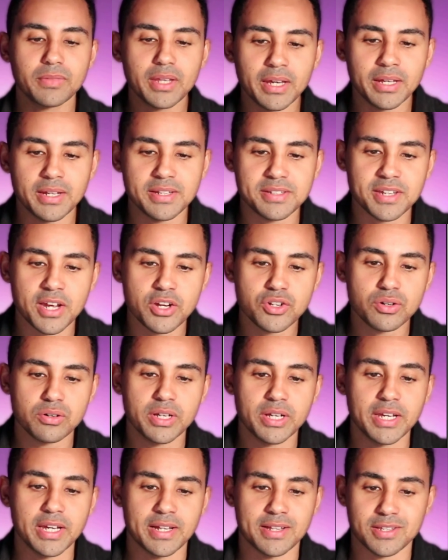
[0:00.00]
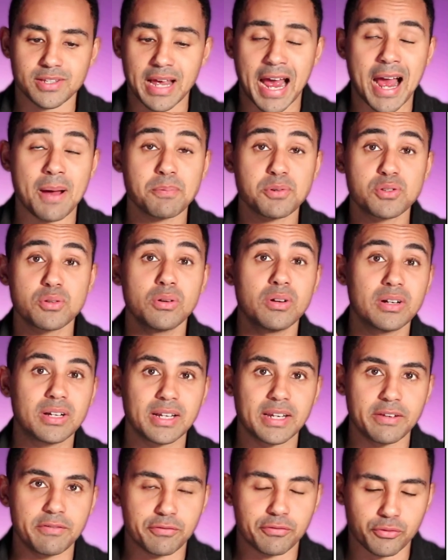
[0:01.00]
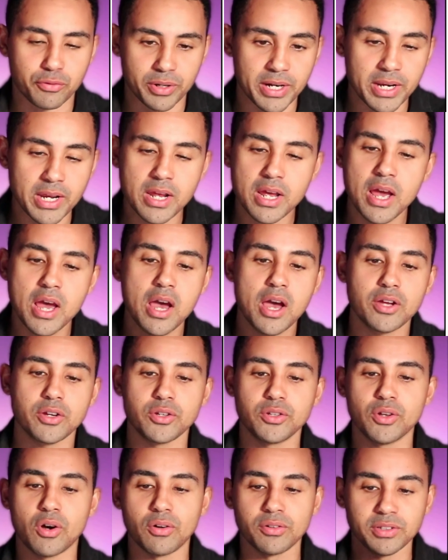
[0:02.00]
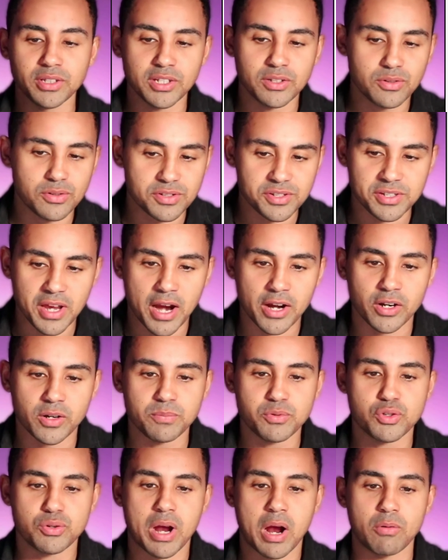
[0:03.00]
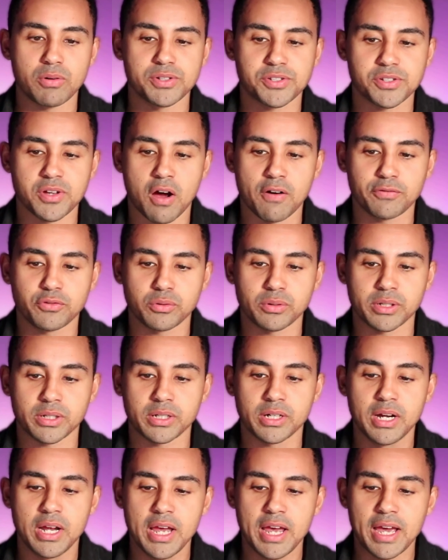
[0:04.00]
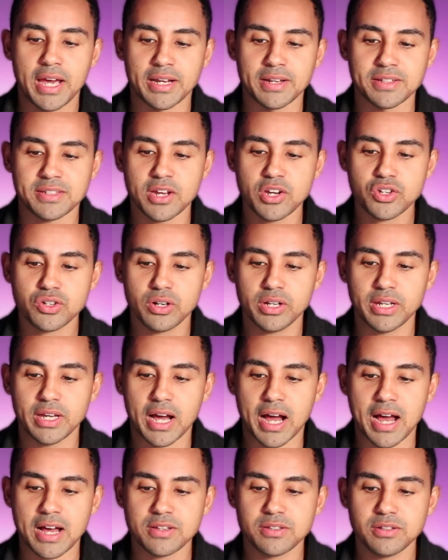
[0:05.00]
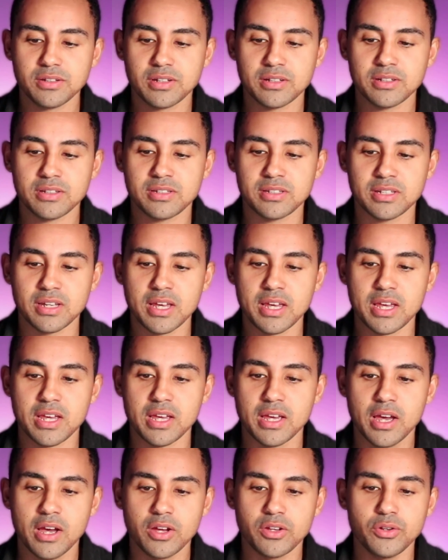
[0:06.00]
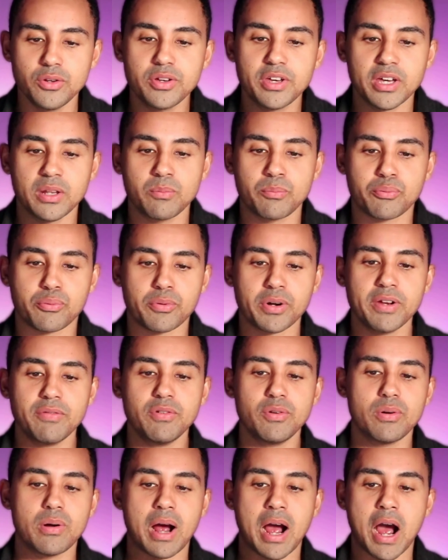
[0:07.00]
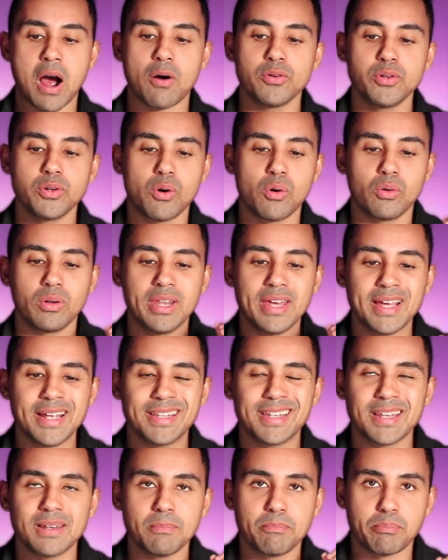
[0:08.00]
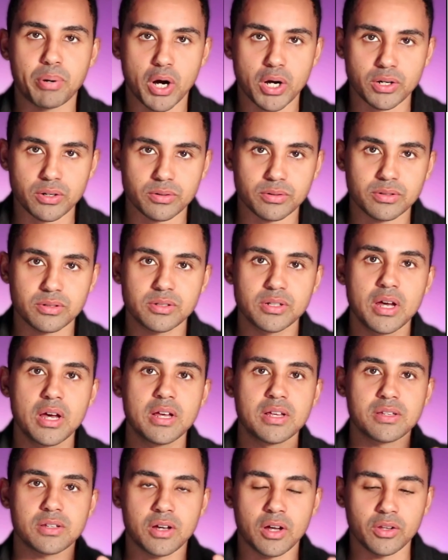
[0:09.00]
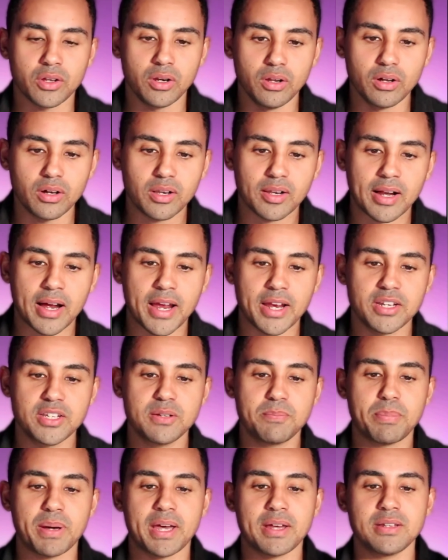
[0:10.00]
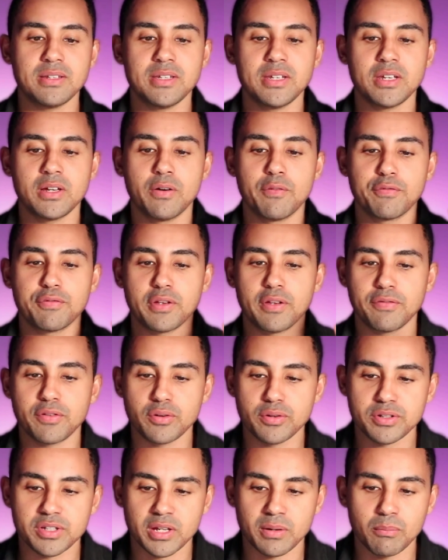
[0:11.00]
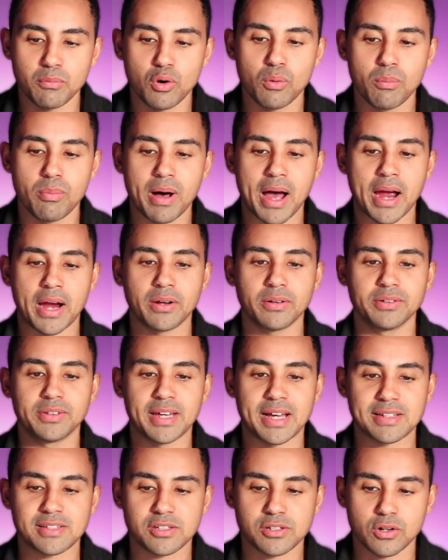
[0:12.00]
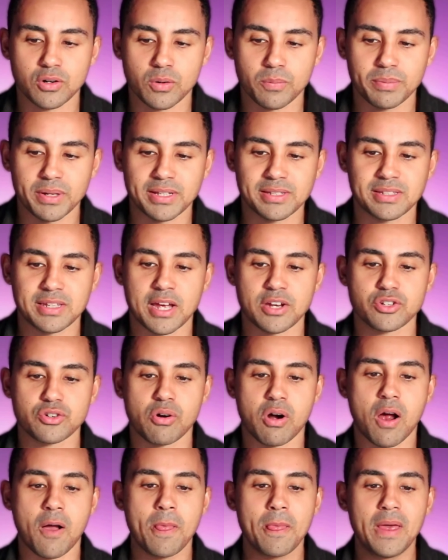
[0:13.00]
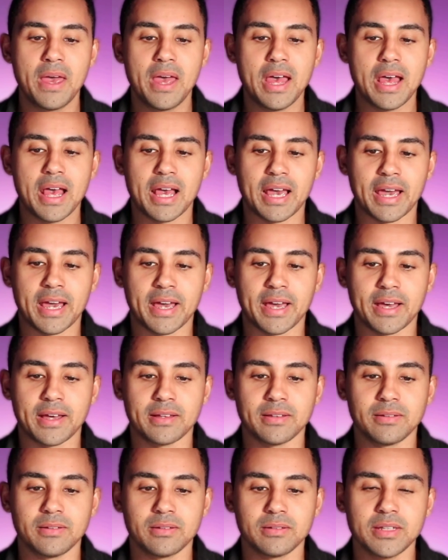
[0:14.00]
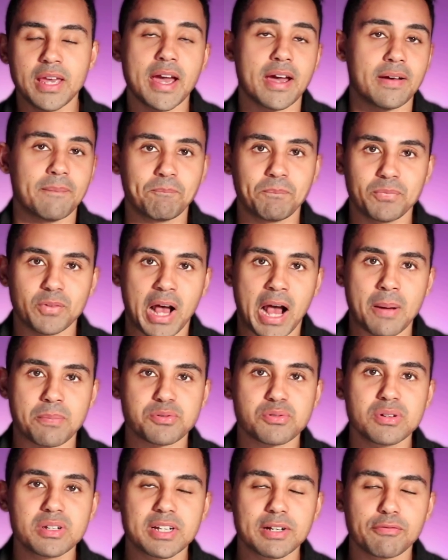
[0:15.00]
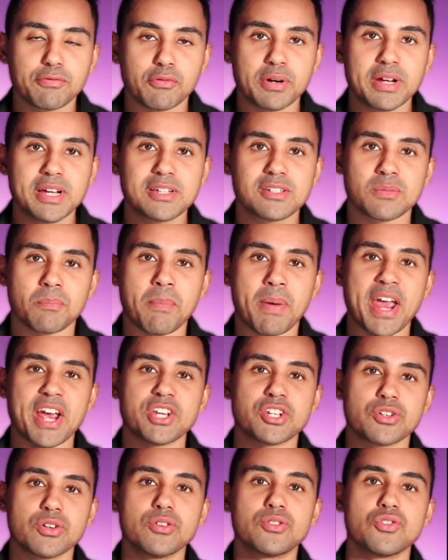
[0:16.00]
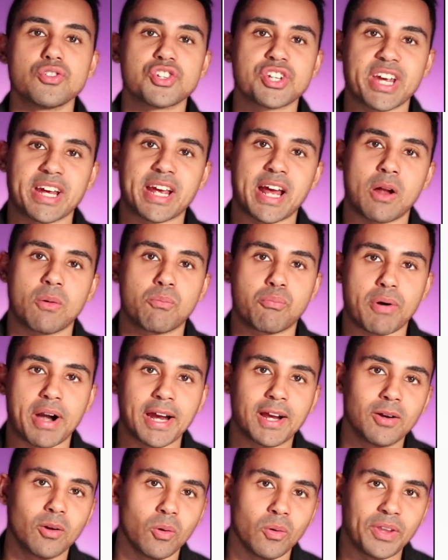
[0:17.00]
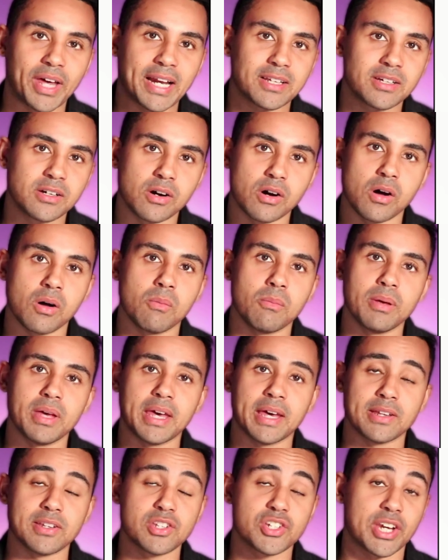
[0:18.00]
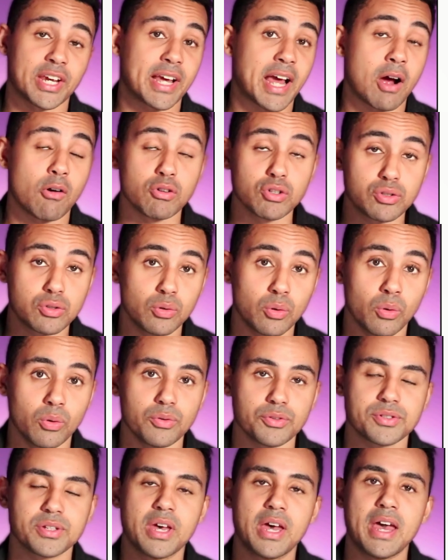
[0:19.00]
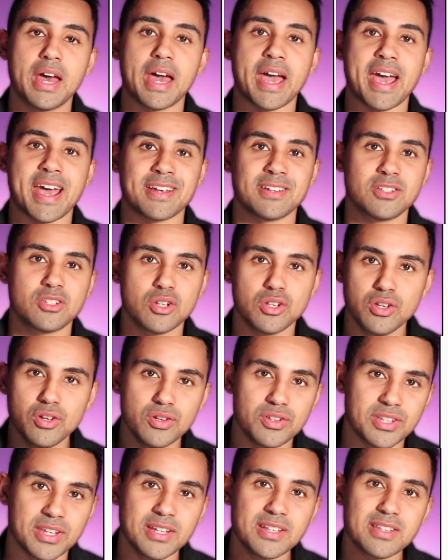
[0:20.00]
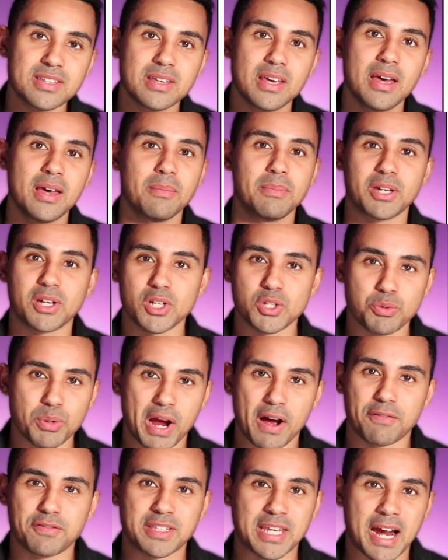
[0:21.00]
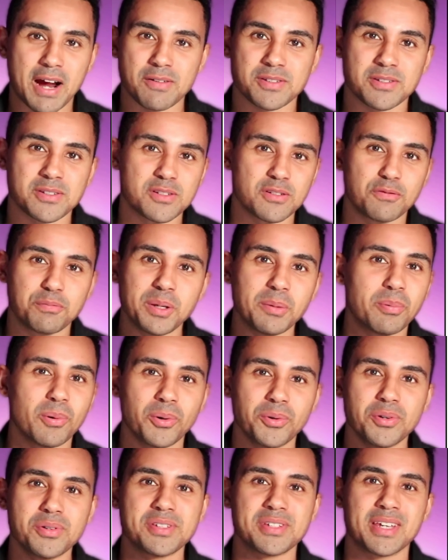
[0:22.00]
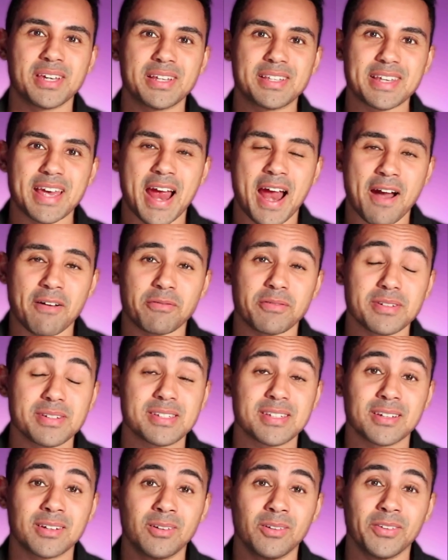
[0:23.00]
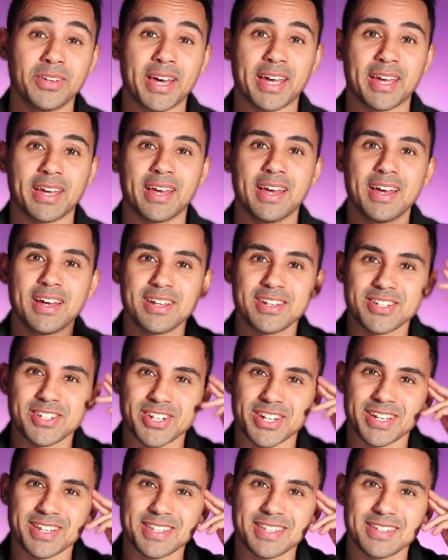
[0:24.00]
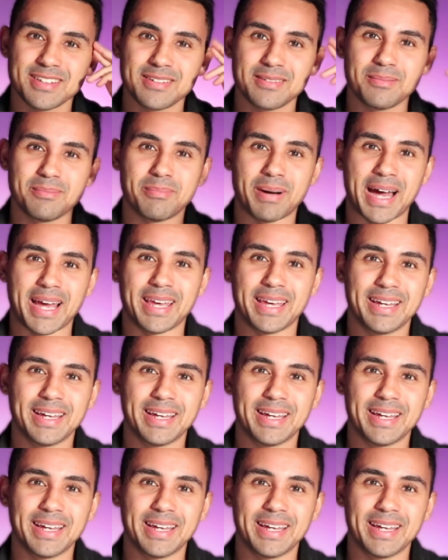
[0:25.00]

And essentially it's absolutely free. You don't need to sign up to our software. And essentially, as you can see, you can preview how your LinkedIn post gonna look like depending of if you're using mobile or desktop, etc. And yeah, absolutely free. So make sure to check out breakcold.com and check our tools and to use it, because we have thousands of people using it every single day. Cheers, bye.